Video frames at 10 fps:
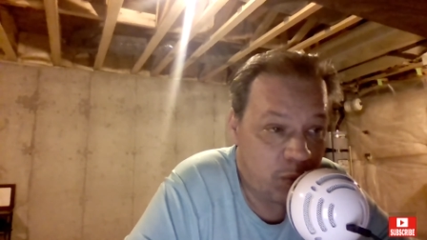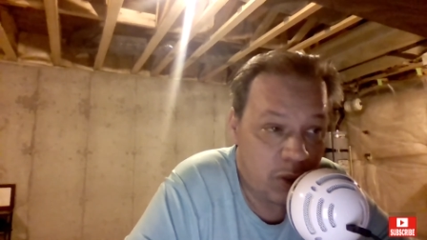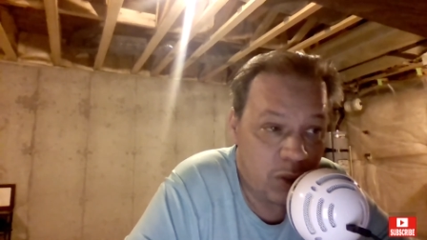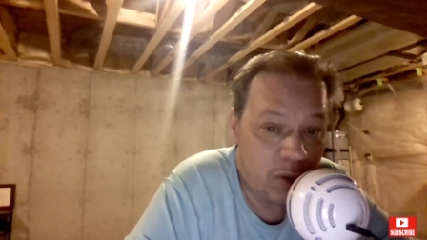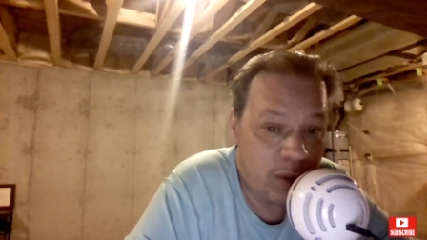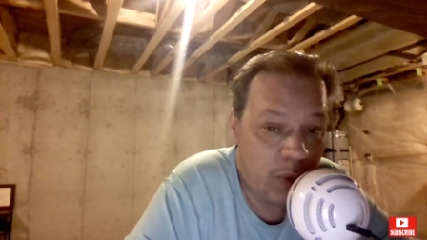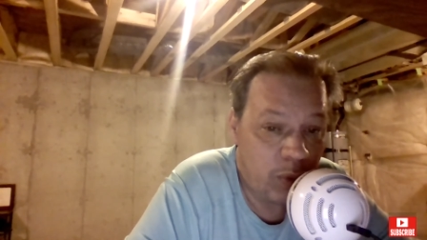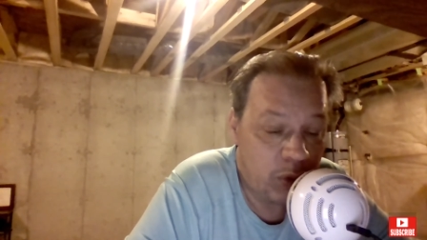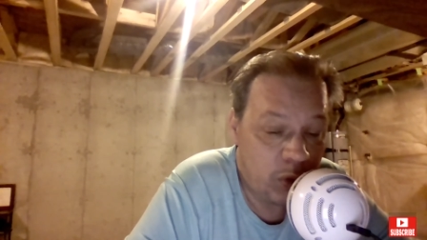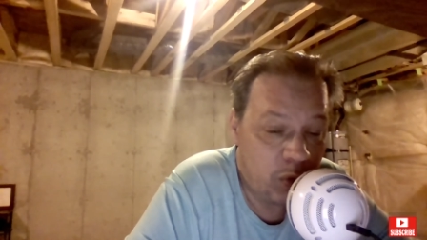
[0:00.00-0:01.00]
What good that
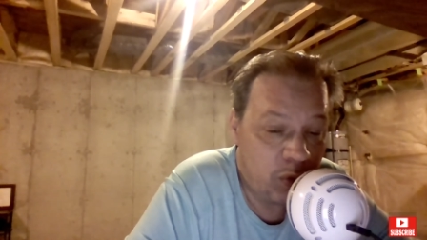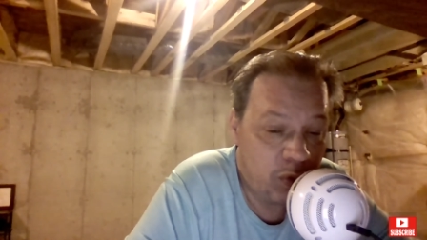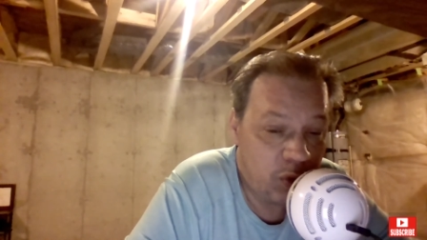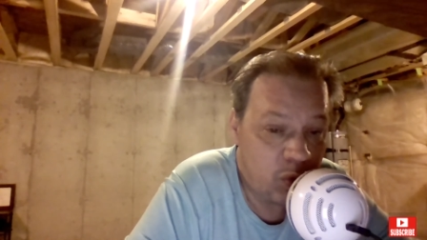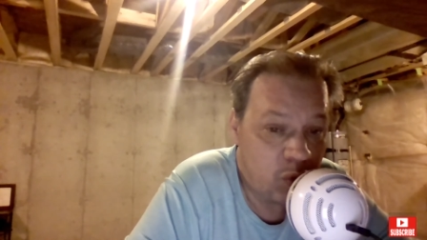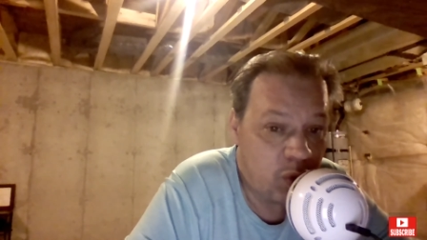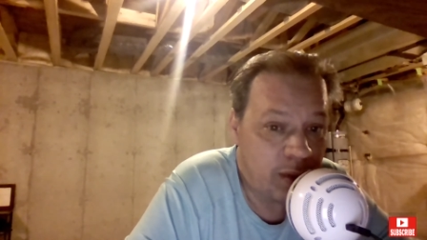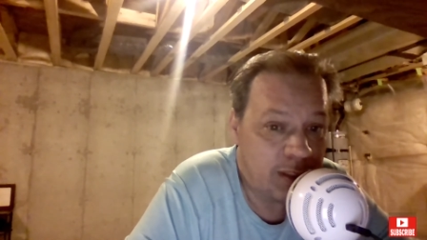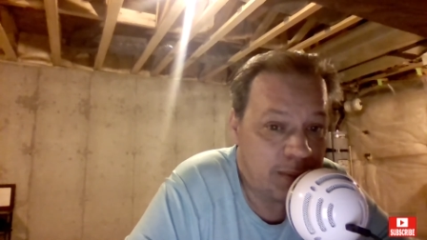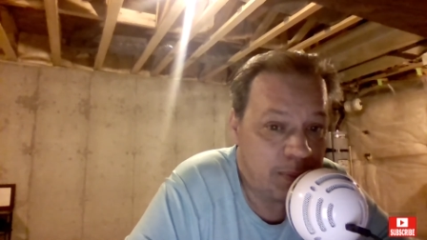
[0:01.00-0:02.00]
will do for you at this